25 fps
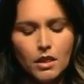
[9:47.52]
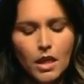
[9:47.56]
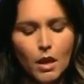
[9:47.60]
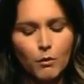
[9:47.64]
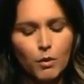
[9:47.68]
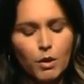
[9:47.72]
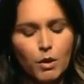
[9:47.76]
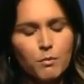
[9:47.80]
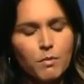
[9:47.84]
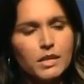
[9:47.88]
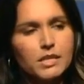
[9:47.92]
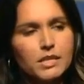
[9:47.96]

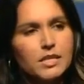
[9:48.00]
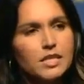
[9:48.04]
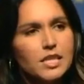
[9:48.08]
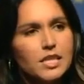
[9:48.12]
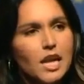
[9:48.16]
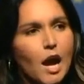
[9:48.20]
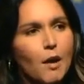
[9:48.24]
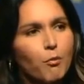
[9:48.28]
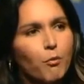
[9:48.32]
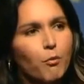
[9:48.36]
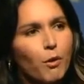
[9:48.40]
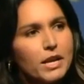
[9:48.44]
that we must
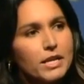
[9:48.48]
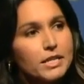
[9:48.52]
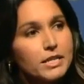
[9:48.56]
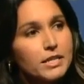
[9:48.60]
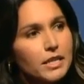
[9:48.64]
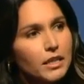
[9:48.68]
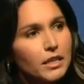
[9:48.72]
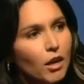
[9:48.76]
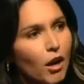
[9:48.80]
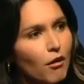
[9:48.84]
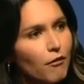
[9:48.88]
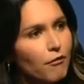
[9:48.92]
stop
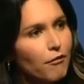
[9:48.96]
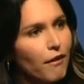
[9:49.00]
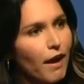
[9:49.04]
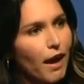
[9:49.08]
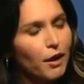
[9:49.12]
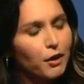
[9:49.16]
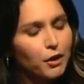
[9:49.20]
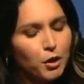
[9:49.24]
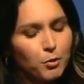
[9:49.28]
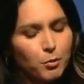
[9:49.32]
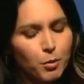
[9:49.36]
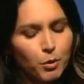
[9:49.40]
wasting our
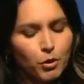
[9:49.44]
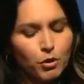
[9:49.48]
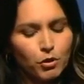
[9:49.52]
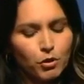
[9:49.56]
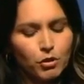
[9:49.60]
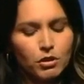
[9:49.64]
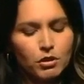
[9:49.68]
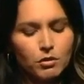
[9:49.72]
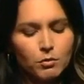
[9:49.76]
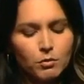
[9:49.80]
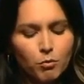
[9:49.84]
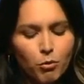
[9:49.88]

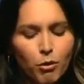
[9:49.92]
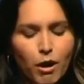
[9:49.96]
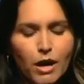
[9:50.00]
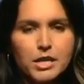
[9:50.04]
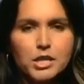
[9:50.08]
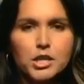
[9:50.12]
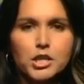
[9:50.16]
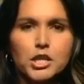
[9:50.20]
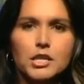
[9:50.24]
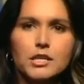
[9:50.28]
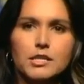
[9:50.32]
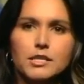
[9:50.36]
valuable,
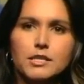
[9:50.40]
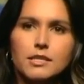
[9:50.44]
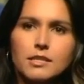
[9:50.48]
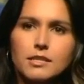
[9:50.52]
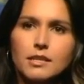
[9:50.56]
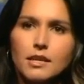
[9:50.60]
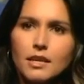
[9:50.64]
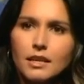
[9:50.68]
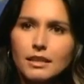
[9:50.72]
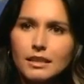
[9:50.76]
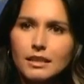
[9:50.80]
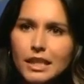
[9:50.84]

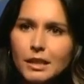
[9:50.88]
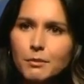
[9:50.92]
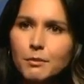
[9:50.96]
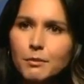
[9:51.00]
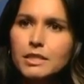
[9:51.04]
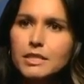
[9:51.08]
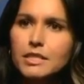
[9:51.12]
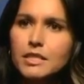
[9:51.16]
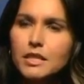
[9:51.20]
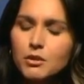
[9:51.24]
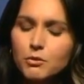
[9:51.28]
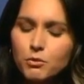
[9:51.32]
precious,
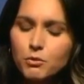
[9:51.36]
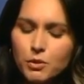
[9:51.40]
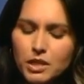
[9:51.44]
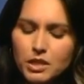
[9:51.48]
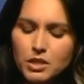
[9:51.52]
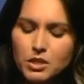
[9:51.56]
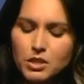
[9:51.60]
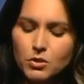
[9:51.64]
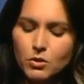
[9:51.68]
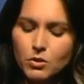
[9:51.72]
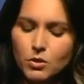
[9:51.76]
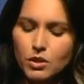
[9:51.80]
limited
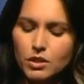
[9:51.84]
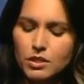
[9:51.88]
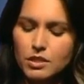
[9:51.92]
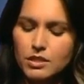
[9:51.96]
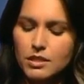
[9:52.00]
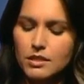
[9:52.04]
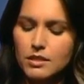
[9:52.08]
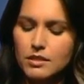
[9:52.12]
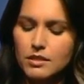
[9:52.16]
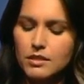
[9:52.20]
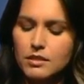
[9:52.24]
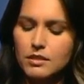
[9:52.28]

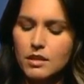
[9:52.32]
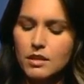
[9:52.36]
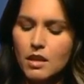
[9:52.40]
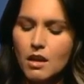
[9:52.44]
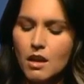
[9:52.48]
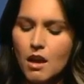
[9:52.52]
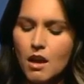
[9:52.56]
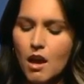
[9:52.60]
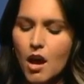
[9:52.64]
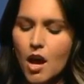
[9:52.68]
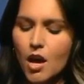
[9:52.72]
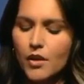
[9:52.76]
resources
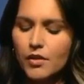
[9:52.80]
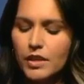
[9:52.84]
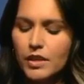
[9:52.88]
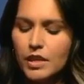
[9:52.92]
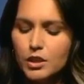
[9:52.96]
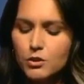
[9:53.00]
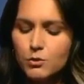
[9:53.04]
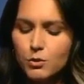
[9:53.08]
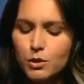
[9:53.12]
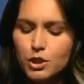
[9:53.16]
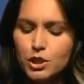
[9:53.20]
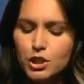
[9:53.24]
on
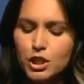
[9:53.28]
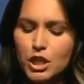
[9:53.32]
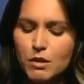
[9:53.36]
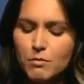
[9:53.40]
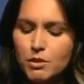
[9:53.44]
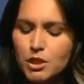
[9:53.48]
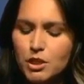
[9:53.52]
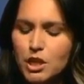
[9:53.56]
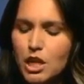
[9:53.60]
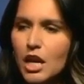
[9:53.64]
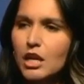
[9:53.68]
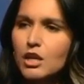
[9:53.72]
these
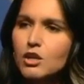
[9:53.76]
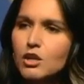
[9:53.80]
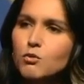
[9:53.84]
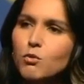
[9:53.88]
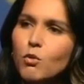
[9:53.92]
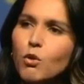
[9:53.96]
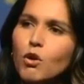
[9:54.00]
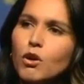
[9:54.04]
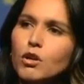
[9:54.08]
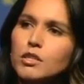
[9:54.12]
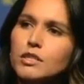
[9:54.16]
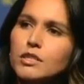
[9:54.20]
regime change
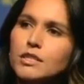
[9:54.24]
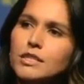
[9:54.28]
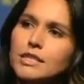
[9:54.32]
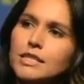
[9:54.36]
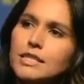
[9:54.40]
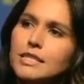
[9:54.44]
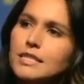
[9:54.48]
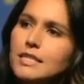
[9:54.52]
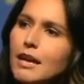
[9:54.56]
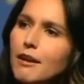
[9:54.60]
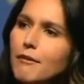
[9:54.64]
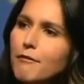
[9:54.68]
wars and
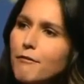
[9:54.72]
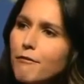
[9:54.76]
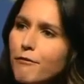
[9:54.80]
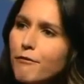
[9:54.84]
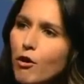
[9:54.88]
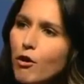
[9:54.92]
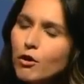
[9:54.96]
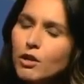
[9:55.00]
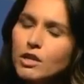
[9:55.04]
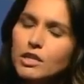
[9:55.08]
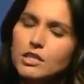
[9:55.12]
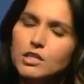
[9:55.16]
instead
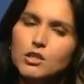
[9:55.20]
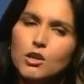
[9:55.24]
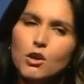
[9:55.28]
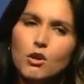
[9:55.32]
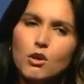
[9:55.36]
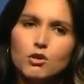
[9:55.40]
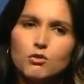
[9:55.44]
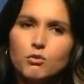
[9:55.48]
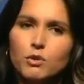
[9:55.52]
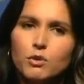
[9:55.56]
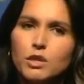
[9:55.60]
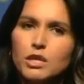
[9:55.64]
focus
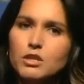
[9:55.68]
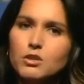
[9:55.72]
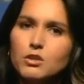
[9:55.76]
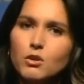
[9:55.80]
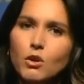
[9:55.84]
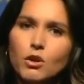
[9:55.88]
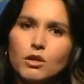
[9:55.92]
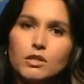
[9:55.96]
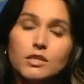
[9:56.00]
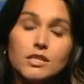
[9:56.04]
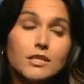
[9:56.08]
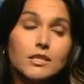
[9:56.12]
those
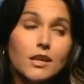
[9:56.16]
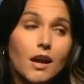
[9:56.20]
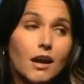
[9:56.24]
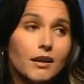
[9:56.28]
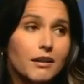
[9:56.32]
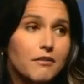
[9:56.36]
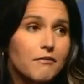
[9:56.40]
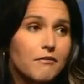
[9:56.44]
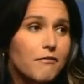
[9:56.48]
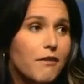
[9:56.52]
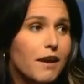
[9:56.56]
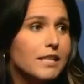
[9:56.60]
resources
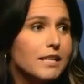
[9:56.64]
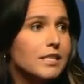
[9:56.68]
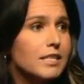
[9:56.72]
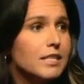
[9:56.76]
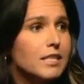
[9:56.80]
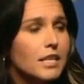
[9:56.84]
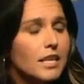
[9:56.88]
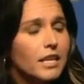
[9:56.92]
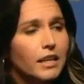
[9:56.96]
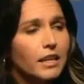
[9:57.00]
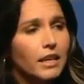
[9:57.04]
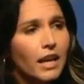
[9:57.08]
on
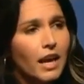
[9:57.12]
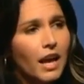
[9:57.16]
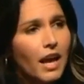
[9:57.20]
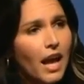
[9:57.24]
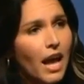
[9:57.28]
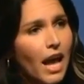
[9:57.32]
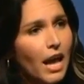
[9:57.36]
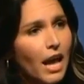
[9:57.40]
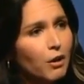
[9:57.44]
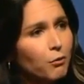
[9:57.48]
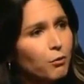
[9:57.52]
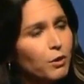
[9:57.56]
investing
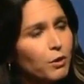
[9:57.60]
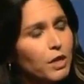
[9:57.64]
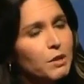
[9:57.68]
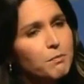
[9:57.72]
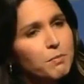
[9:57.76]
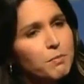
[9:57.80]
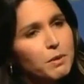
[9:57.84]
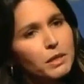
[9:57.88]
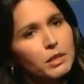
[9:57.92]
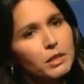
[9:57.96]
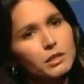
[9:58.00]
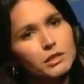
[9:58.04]
and
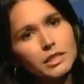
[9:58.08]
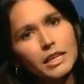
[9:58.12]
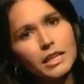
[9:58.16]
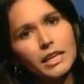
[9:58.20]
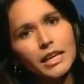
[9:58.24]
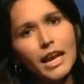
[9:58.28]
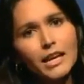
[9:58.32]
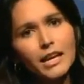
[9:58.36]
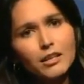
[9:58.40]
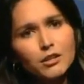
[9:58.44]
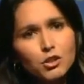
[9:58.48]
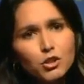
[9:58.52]

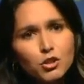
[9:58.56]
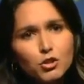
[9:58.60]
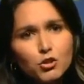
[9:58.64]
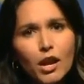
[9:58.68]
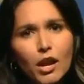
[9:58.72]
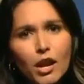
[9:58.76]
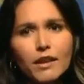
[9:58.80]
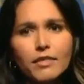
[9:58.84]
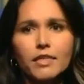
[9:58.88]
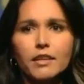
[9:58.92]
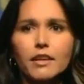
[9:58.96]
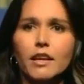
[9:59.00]
rebuilding and
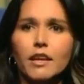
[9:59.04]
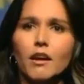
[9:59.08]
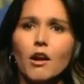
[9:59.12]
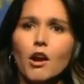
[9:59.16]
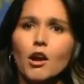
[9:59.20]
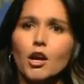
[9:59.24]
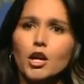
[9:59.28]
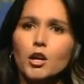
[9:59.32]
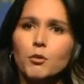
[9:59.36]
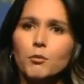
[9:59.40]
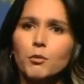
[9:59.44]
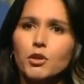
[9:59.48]
strengthening
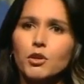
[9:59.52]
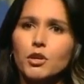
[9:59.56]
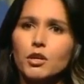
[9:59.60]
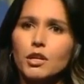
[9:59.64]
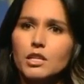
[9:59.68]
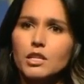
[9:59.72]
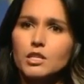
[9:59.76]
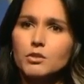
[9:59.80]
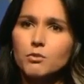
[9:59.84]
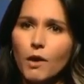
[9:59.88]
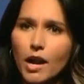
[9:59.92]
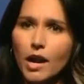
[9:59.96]
our
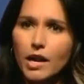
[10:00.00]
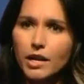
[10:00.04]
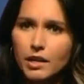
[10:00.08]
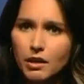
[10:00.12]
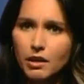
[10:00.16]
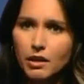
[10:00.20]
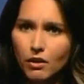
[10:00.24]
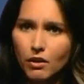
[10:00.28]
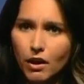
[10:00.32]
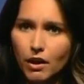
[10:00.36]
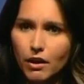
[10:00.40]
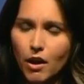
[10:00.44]
communities right
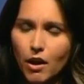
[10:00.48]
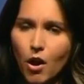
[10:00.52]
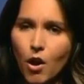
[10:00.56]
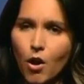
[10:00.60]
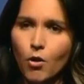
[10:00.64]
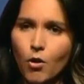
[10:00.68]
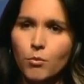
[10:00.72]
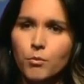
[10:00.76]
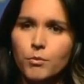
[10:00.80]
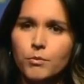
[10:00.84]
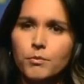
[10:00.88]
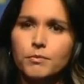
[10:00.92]
here at
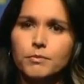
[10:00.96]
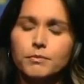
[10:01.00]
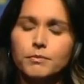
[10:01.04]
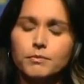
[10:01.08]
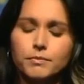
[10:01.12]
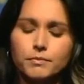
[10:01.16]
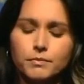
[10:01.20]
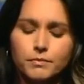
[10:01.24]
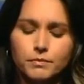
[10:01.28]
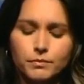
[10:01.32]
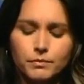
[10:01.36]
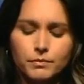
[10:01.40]
home.
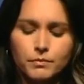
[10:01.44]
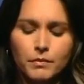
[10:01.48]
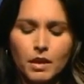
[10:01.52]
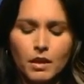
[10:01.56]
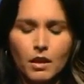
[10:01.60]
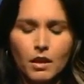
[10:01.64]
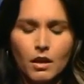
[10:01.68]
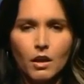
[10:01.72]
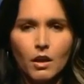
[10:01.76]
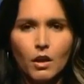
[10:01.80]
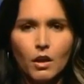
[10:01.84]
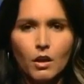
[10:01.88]

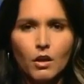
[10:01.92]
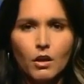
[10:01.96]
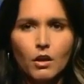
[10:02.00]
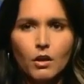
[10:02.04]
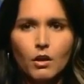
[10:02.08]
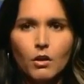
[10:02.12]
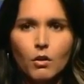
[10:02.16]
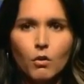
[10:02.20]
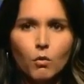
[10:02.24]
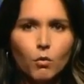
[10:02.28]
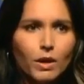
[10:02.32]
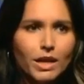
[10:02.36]

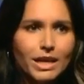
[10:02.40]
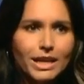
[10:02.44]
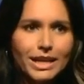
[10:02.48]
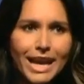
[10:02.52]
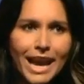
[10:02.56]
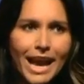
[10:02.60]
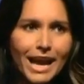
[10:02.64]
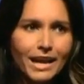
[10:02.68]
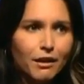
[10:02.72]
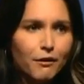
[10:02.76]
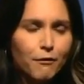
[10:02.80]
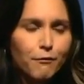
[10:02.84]
We
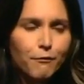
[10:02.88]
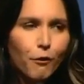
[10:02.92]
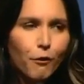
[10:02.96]
can't